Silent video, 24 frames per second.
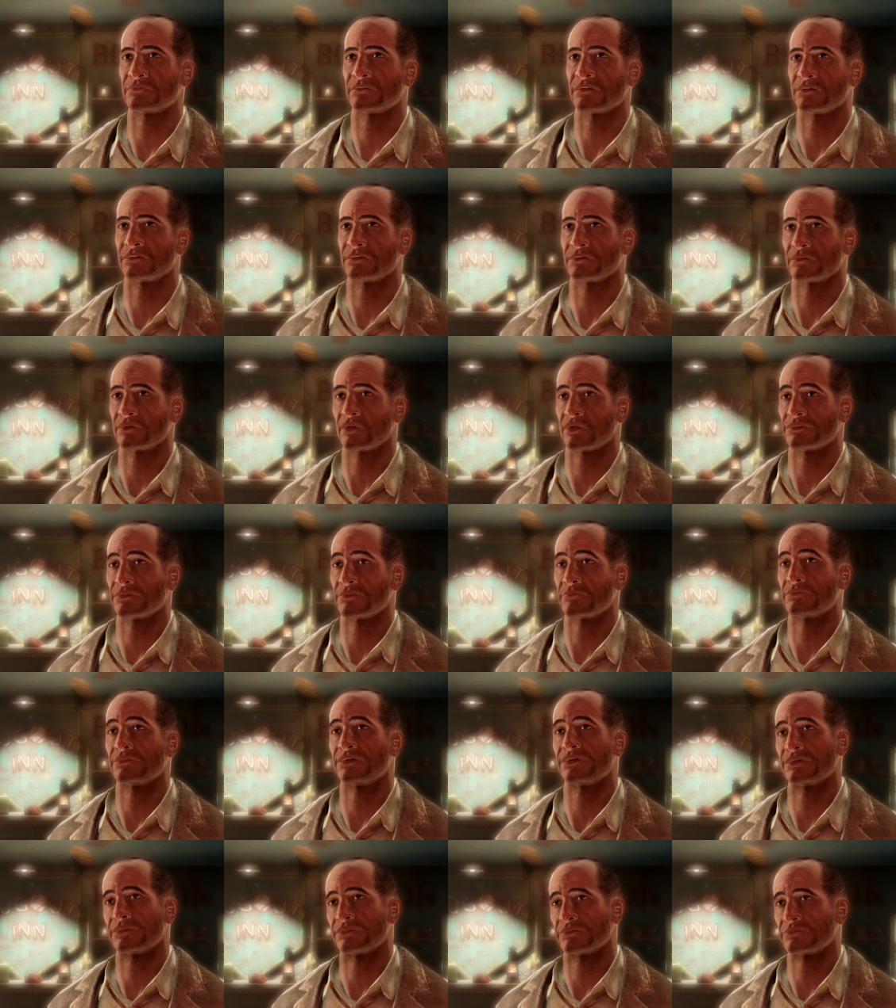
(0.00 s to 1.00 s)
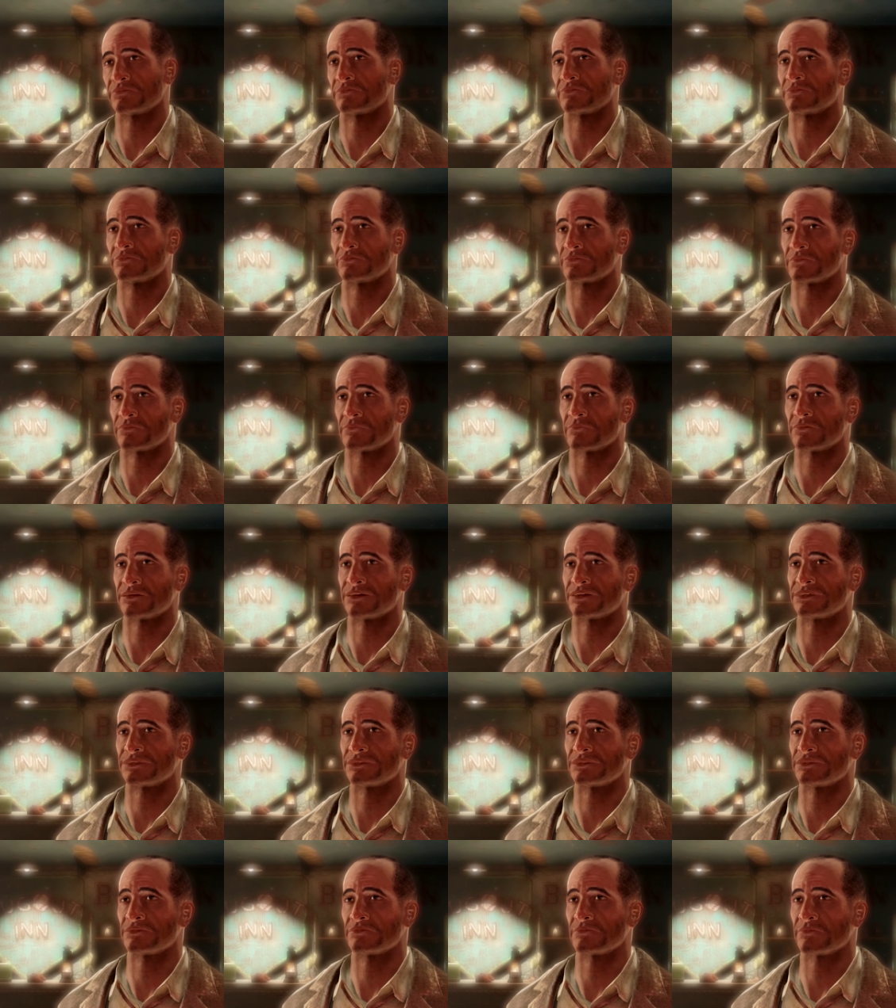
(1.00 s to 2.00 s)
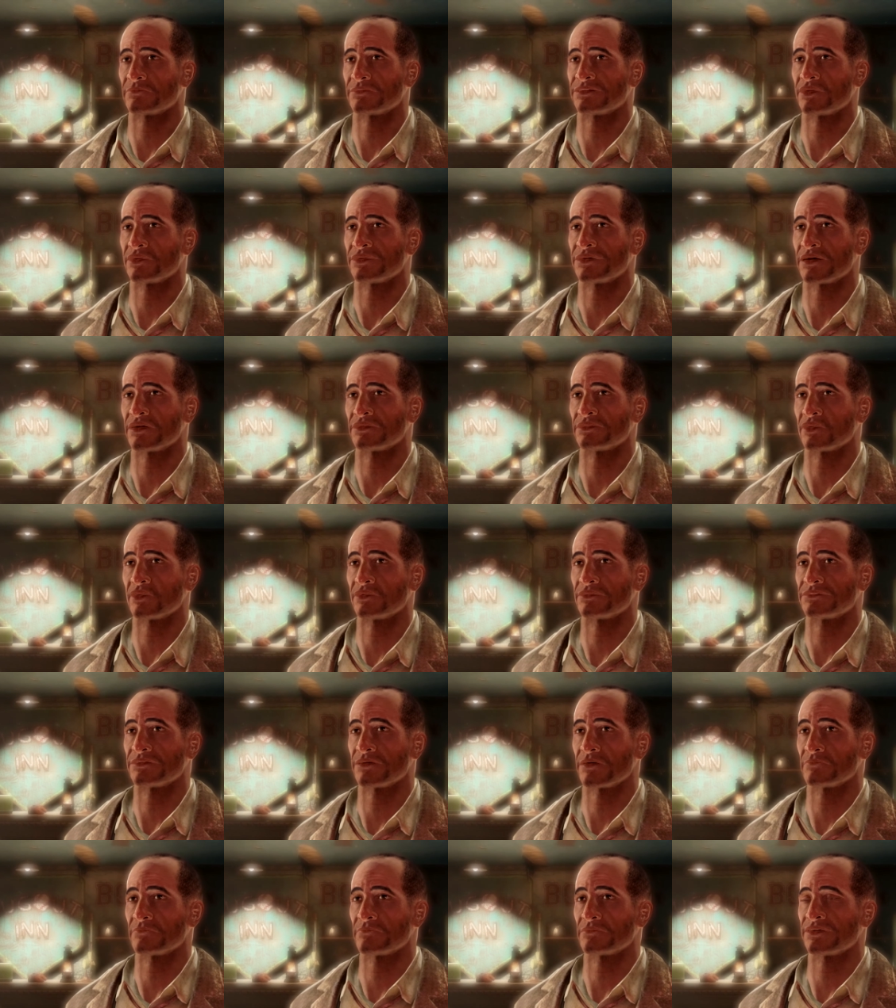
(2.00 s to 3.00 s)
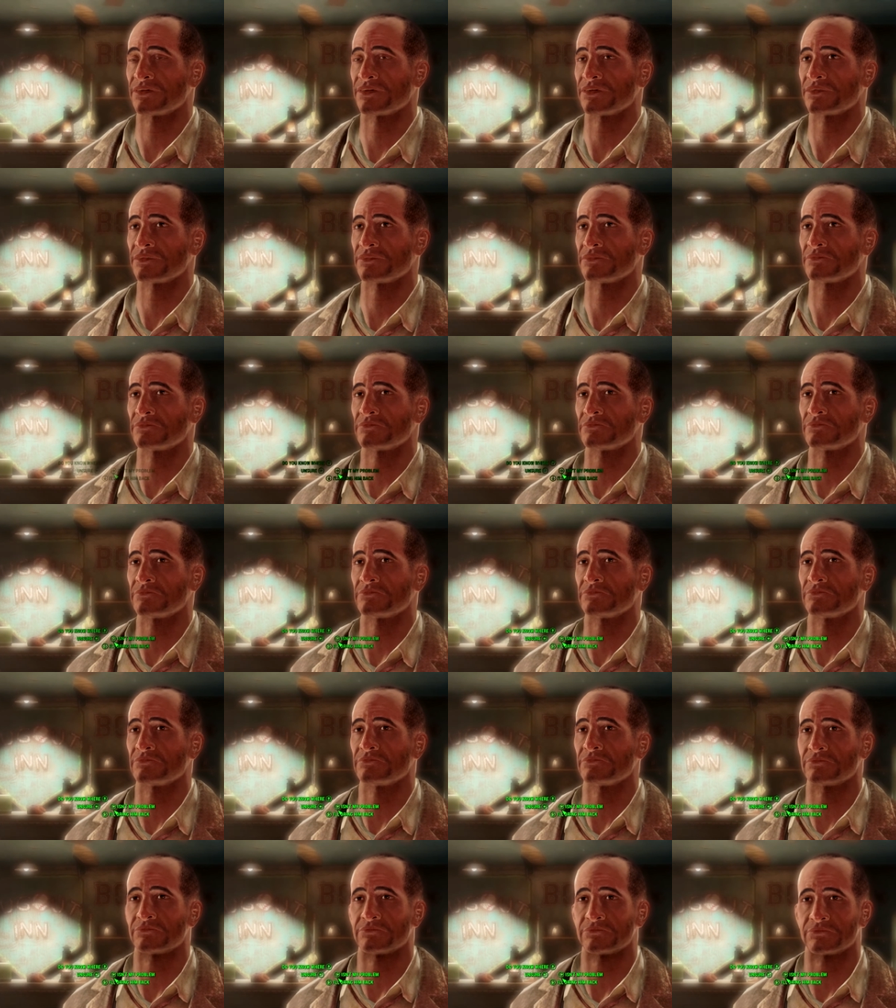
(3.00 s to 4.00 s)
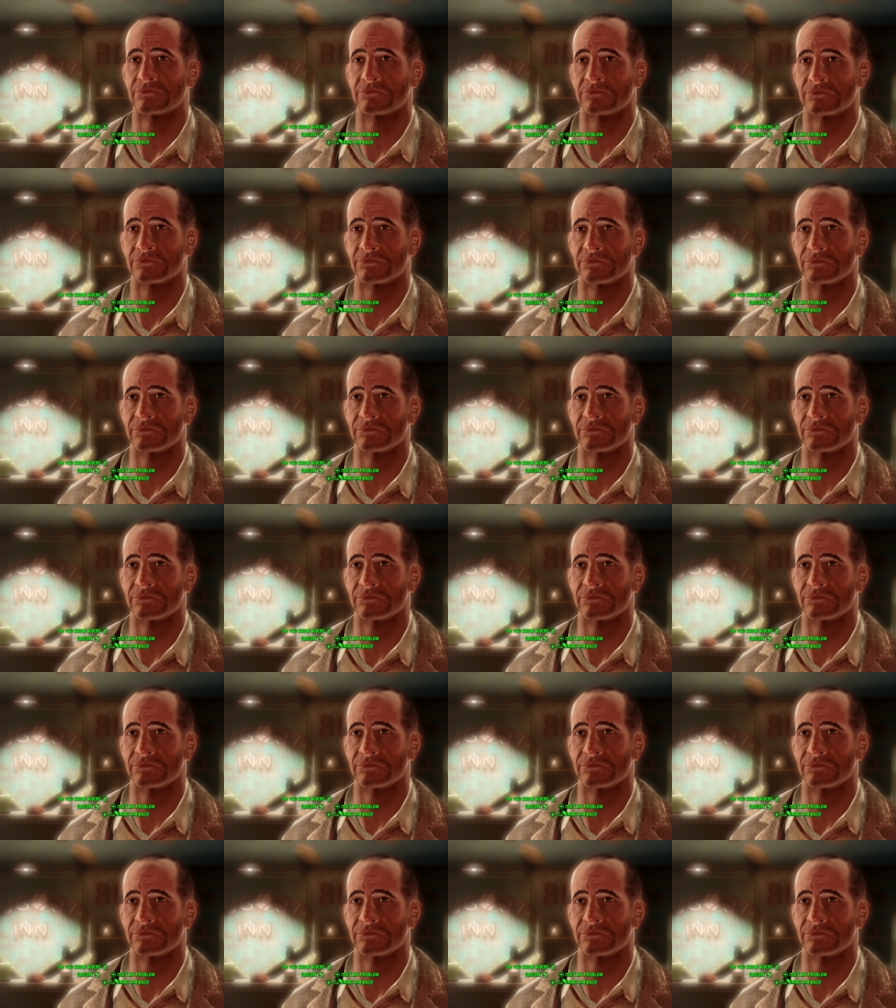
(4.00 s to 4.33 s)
You have to do something. Please tell me you can do something. He paid me, didn't he?